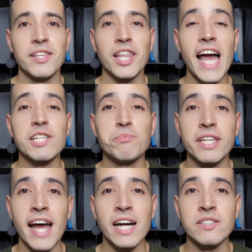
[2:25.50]
Last but
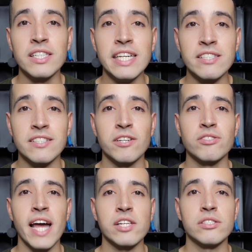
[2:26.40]
not least, there's
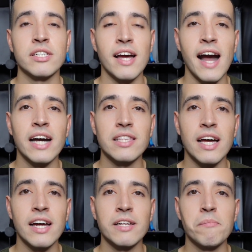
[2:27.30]
actually an
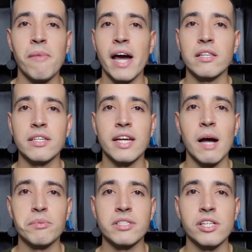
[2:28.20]
online modeling
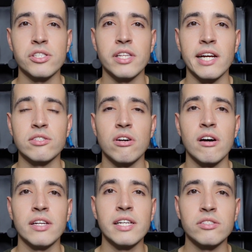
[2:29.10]
competition that I saw
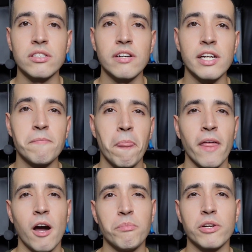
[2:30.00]
on Instagram.
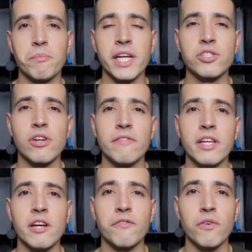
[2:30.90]
I'll put a picture of it
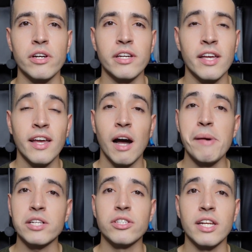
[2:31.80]
here for you. I'm
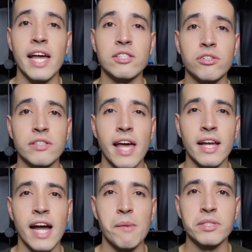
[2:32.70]
actually going to enter in that
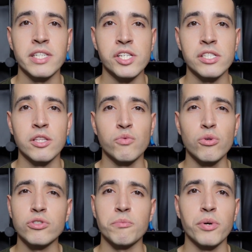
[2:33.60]
competition. The
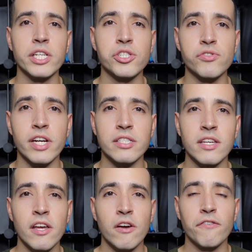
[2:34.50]
rules are pretty strict
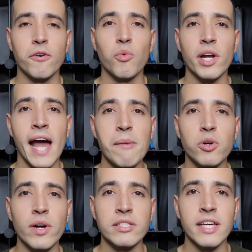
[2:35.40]
for what I'm
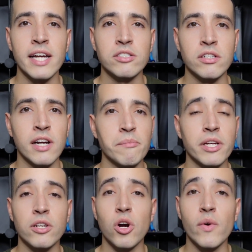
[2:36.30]
going to enter. I'm going
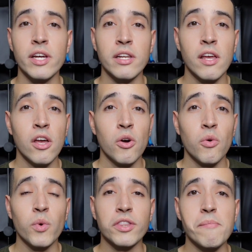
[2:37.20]
to go in
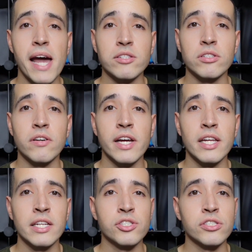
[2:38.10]
with the master
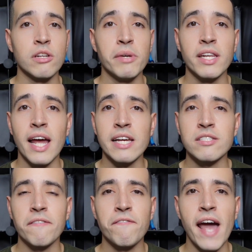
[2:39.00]
grade, and it's just going to be a nice
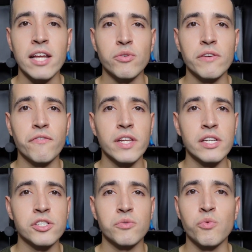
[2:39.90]
factory
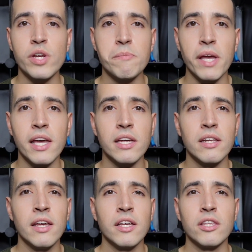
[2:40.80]
finish repaint.
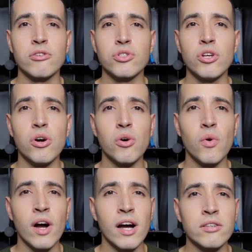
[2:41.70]
There's no
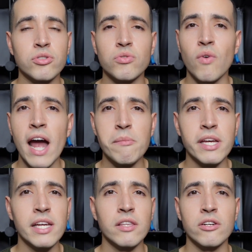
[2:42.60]

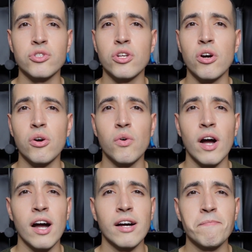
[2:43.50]
scribing, there's
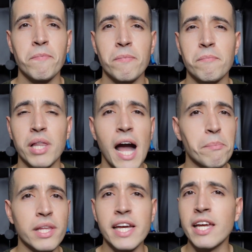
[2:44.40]
no plot
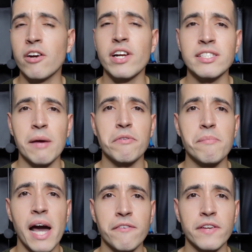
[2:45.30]
plating or any type of
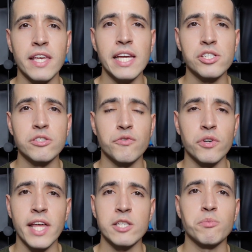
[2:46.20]
modifications
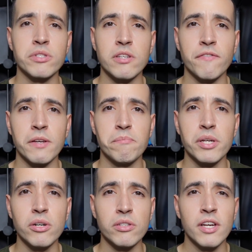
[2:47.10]
for that specific
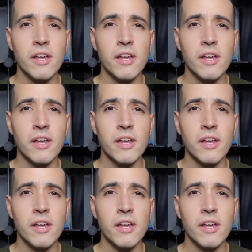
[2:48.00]
build.